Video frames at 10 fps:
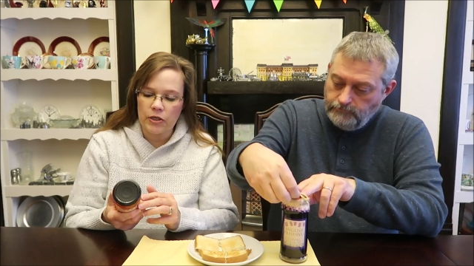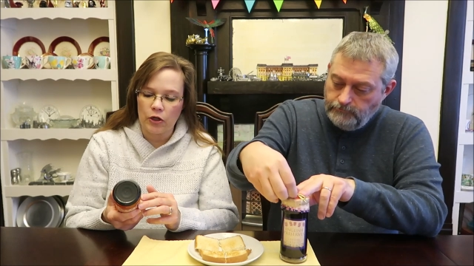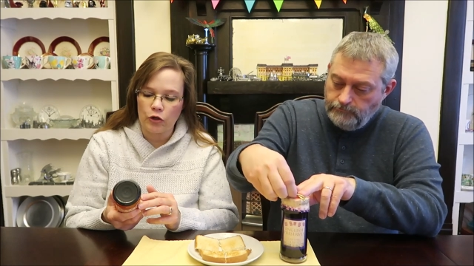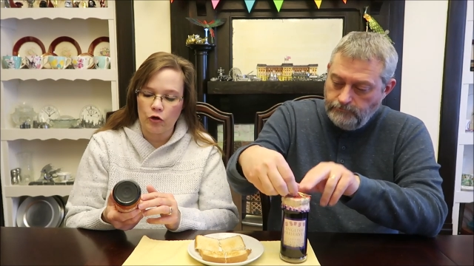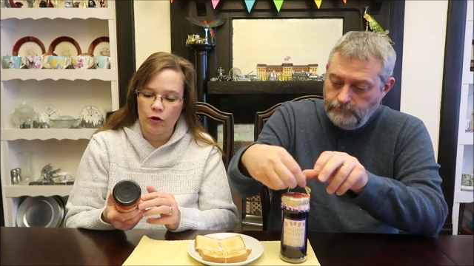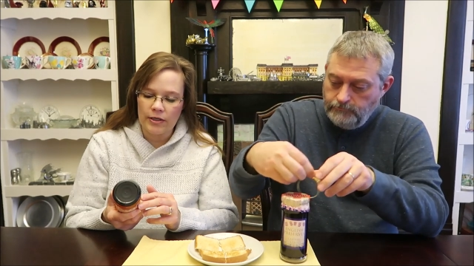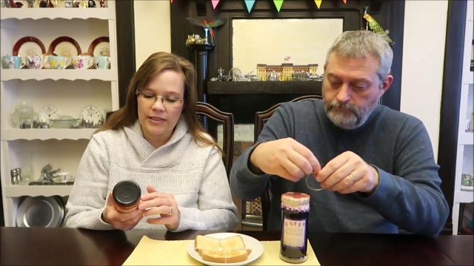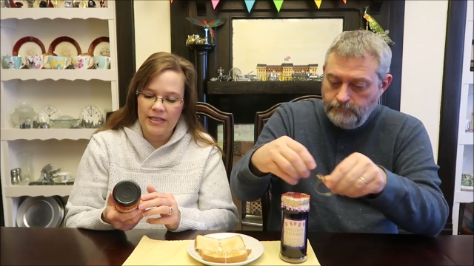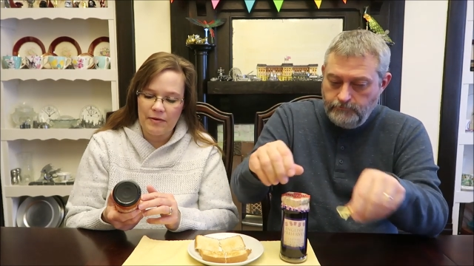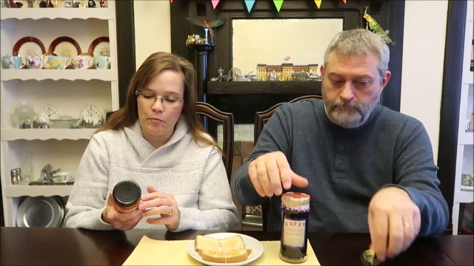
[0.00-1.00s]
Speaker 1: on
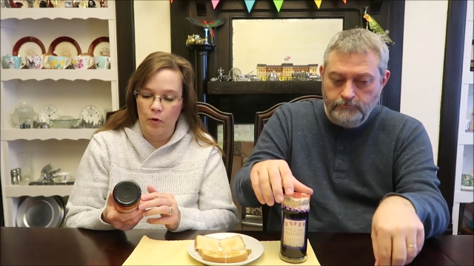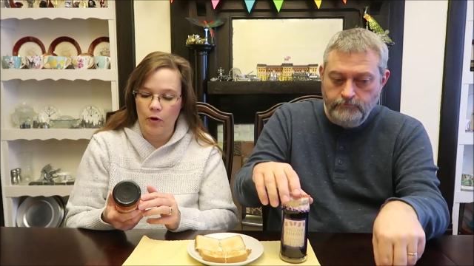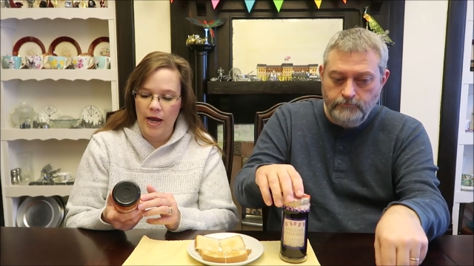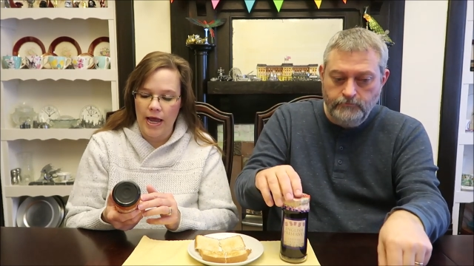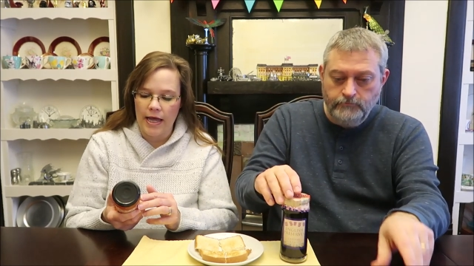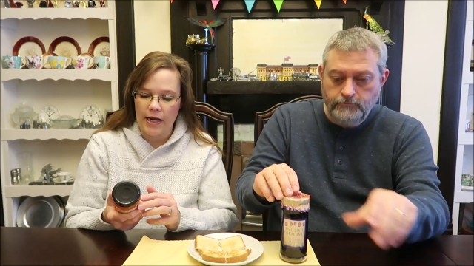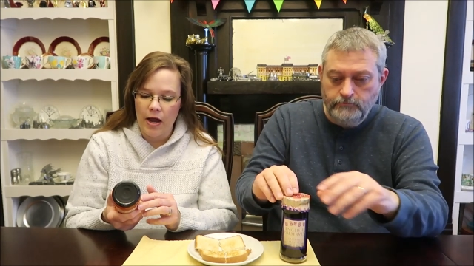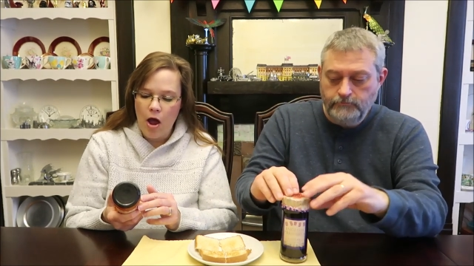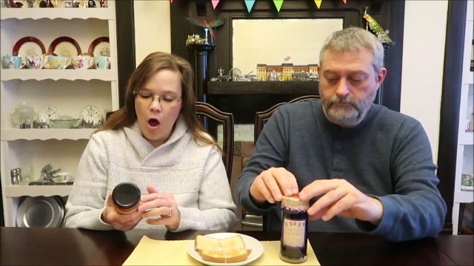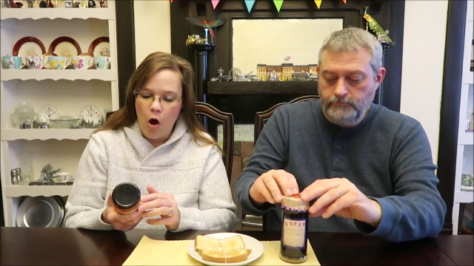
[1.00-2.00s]
crusty
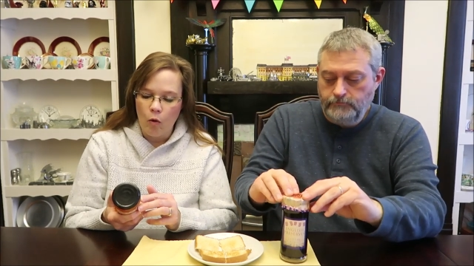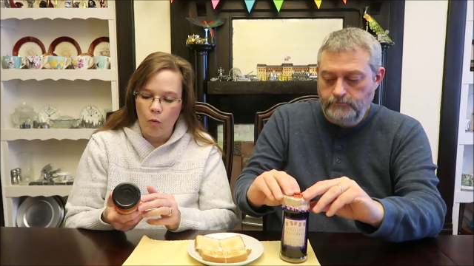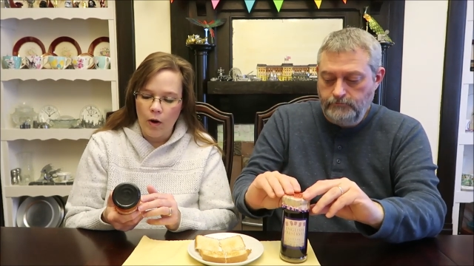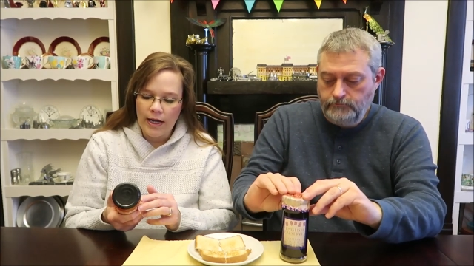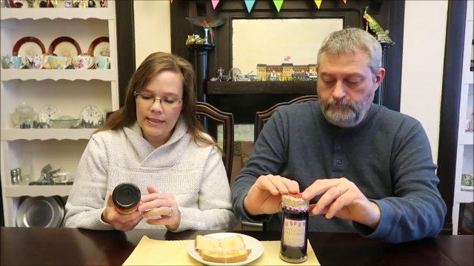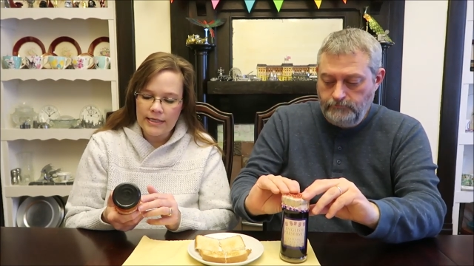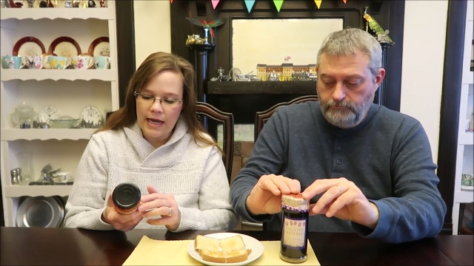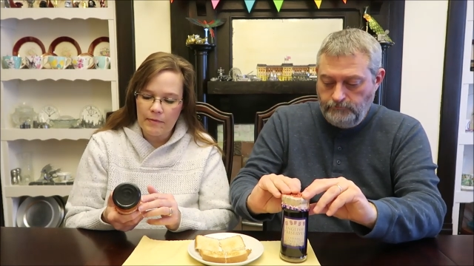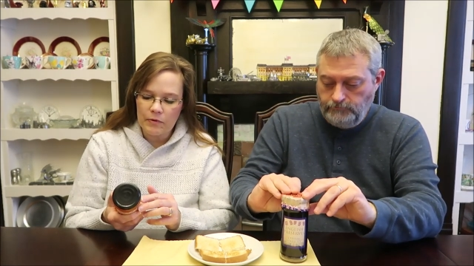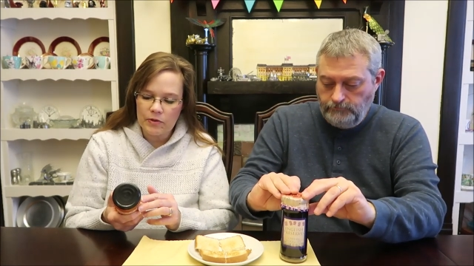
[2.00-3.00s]
bread. One
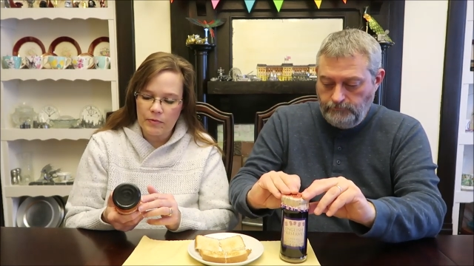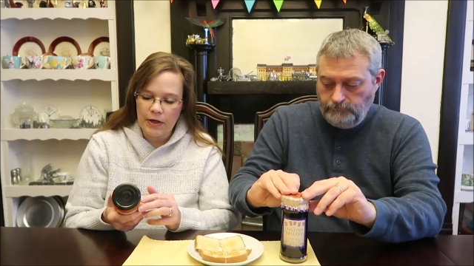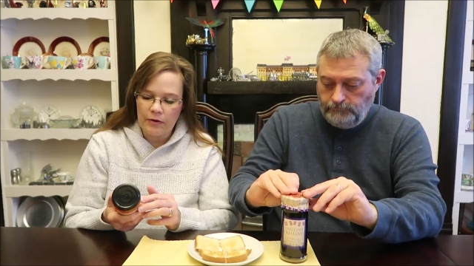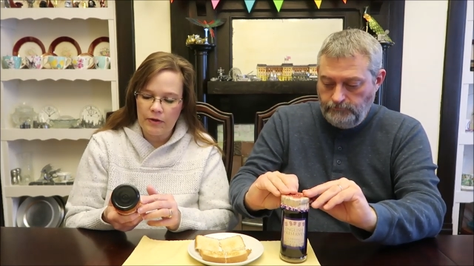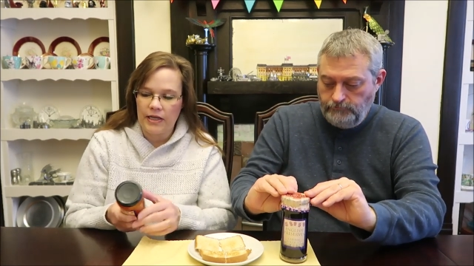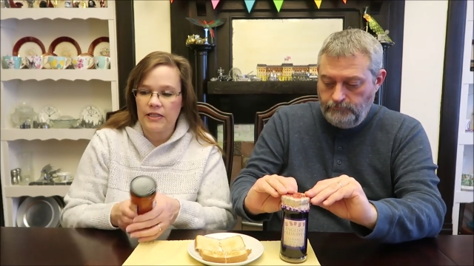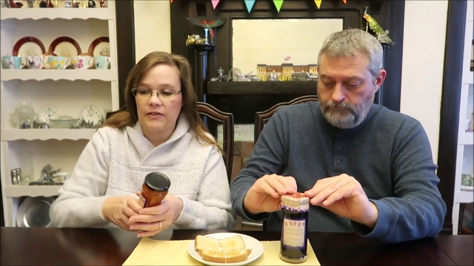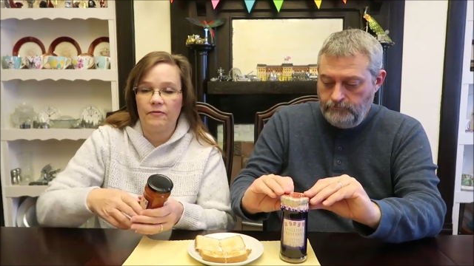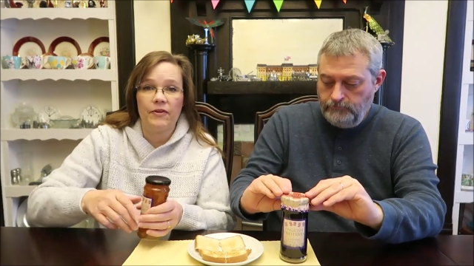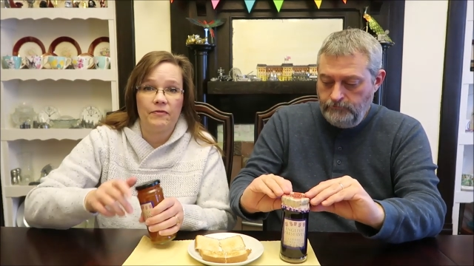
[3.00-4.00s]
tablespoon
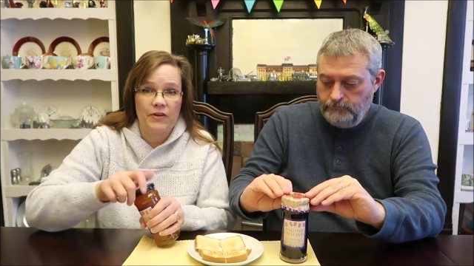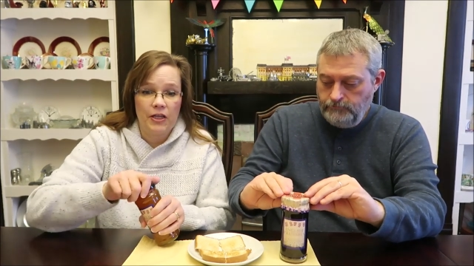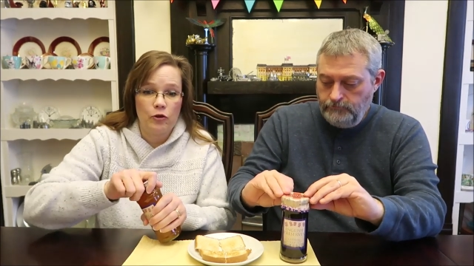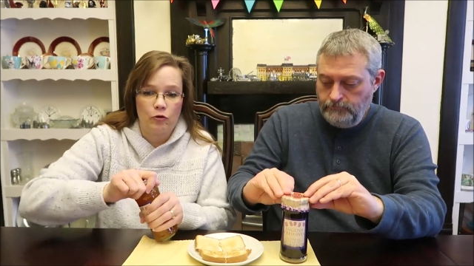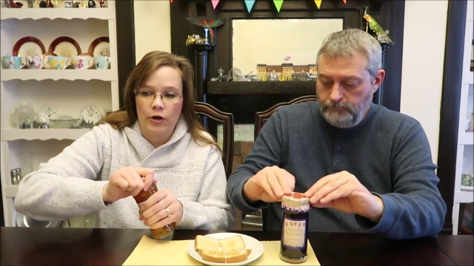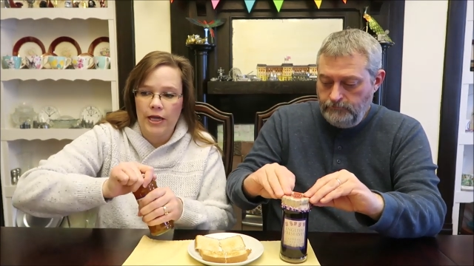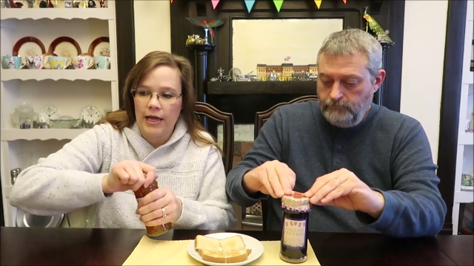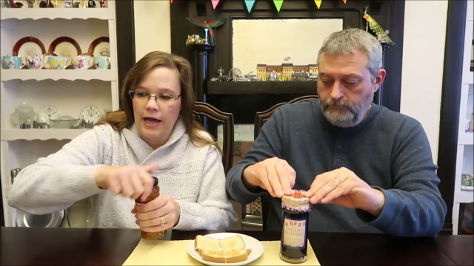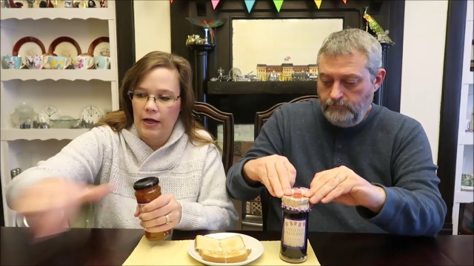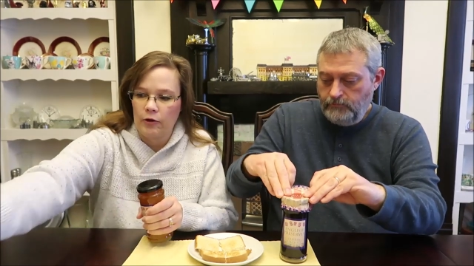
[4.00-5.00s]
is 53
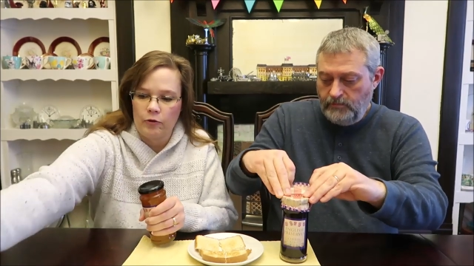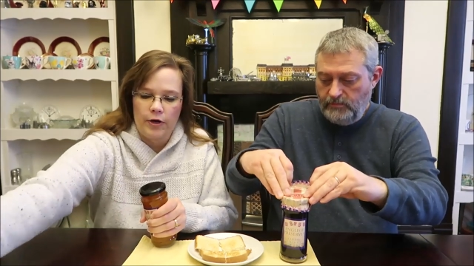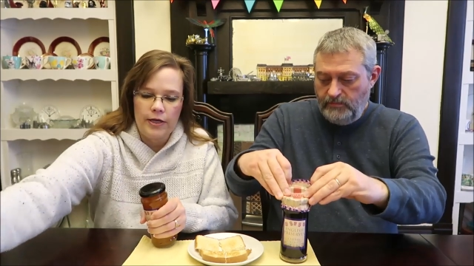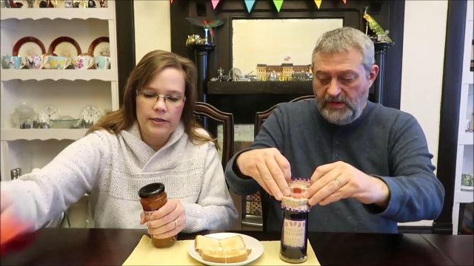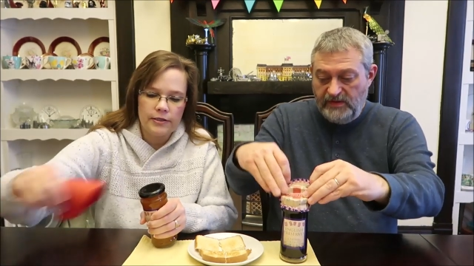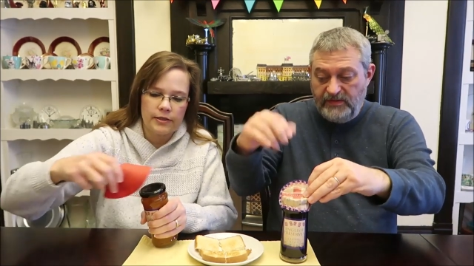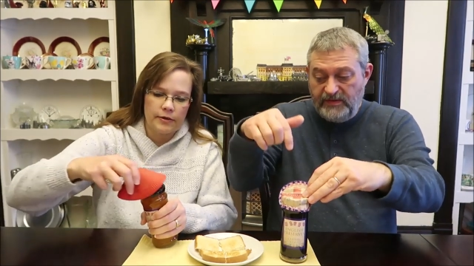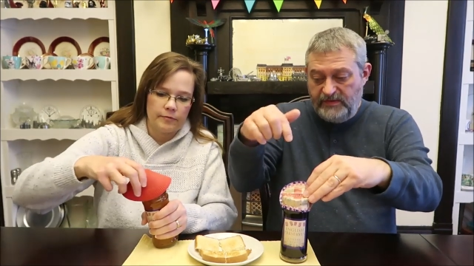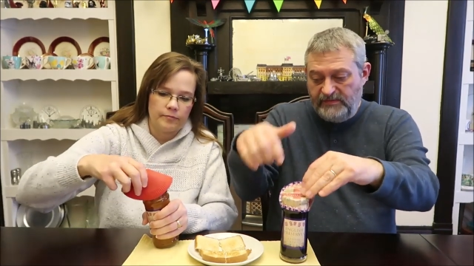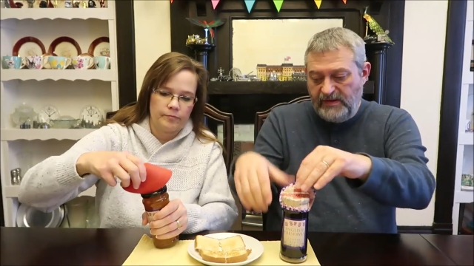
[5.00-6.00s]
calories. This is
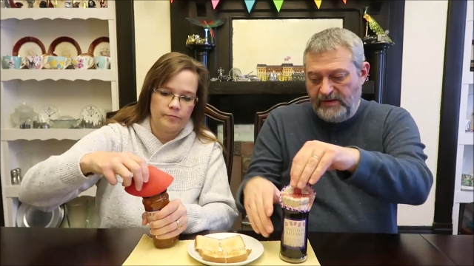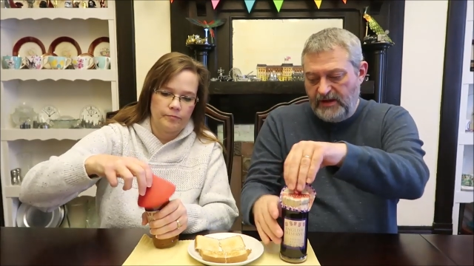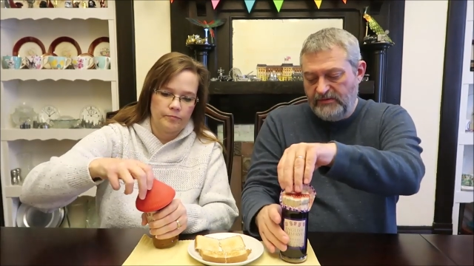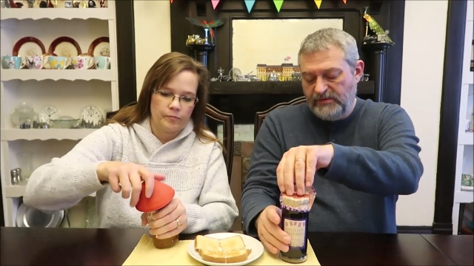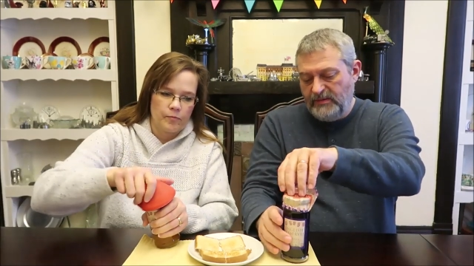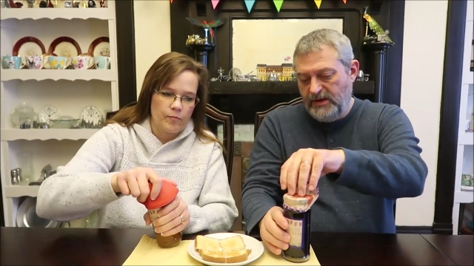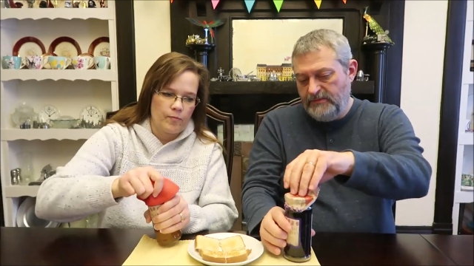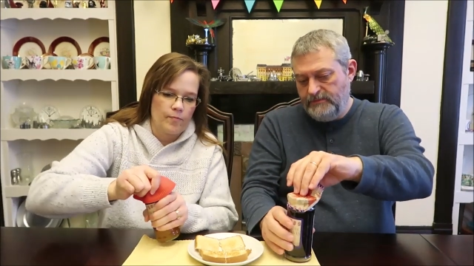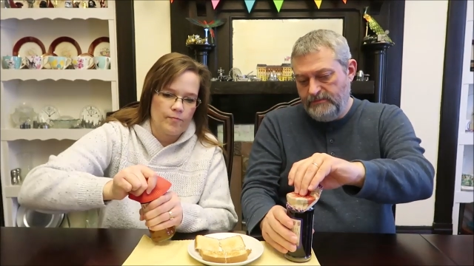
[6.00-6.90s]
Speaker 2: the same calories on mine.